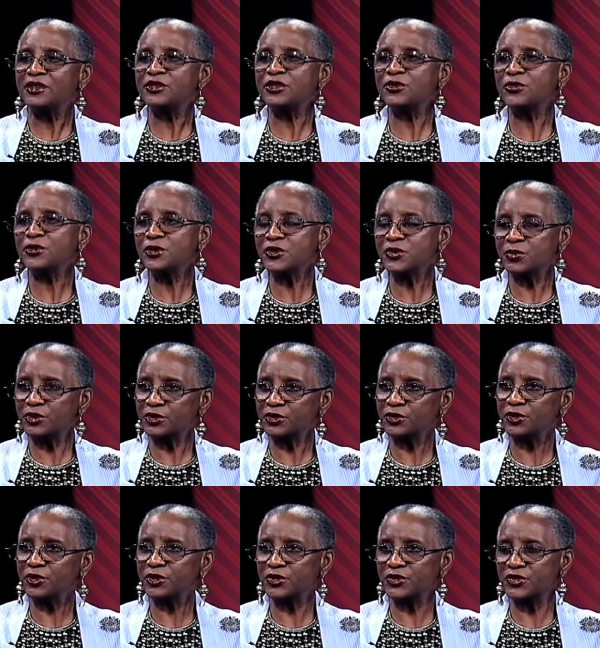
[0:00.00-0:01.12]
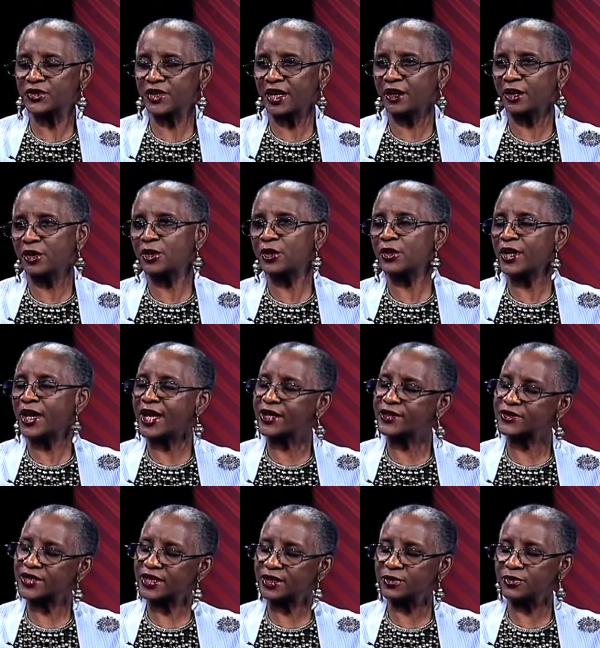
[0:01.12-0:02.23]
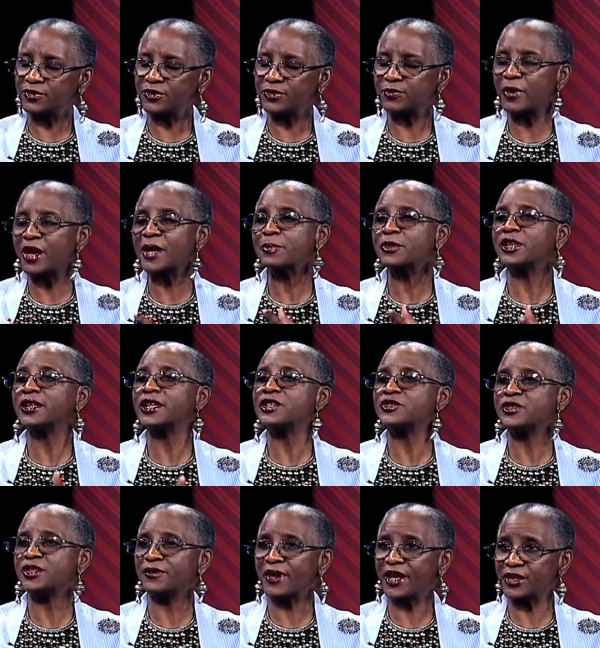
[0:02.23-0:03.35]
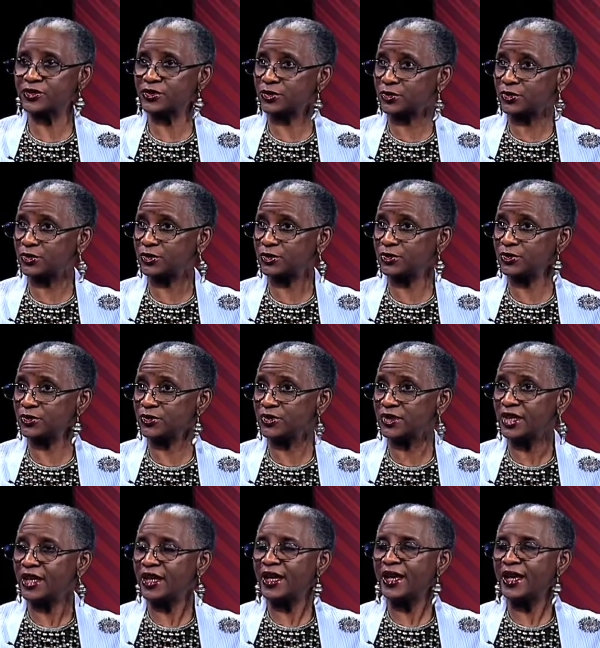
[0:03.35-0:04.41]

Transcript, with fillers: your first book looks or has a population of high school students,